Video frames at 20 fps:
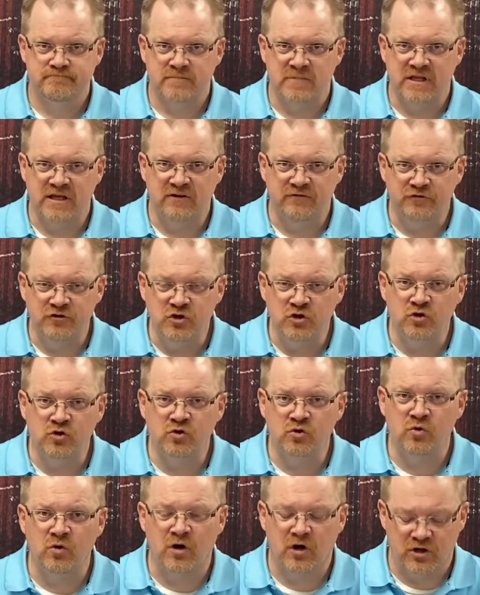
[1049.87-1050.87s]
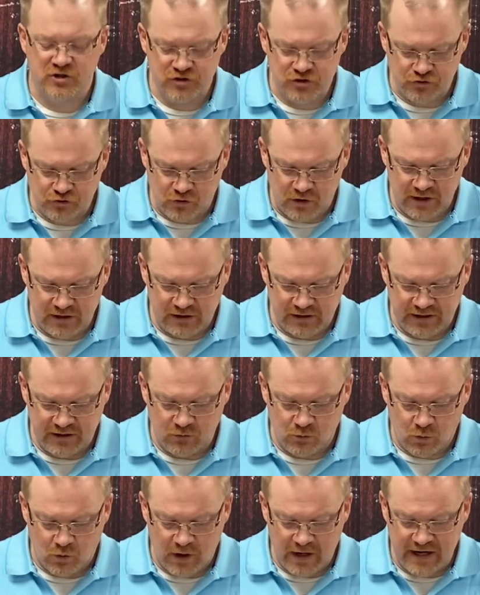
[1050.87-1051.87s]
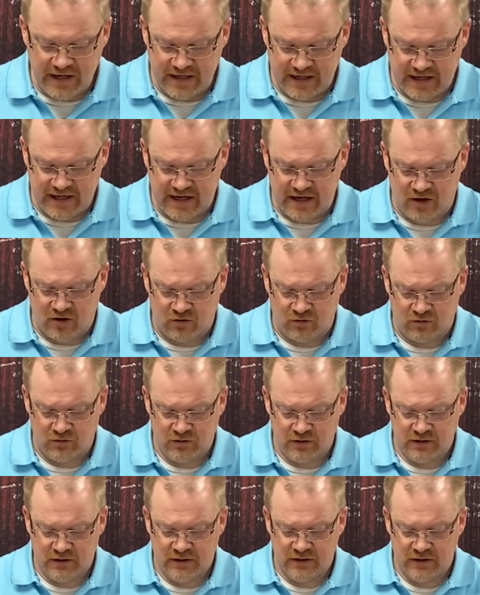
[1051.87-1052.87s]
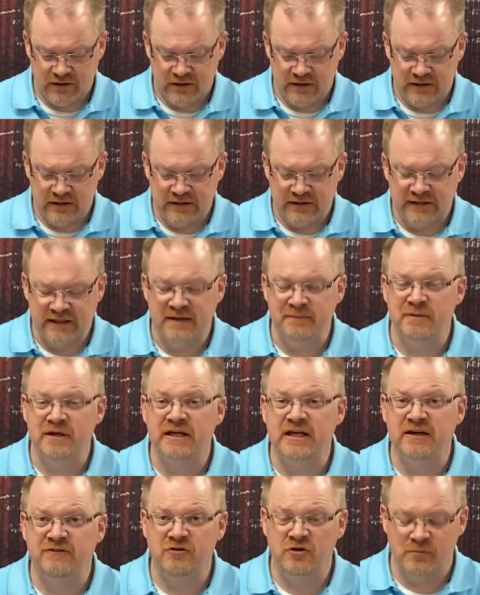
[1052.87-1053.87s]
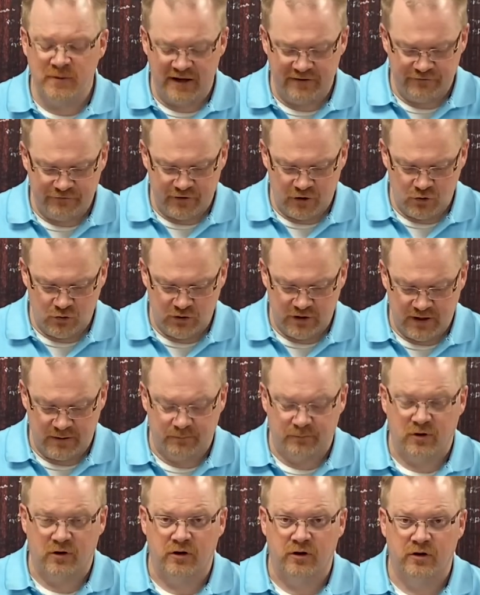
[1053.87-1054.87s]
If you are struggling right now, let me give you my phone number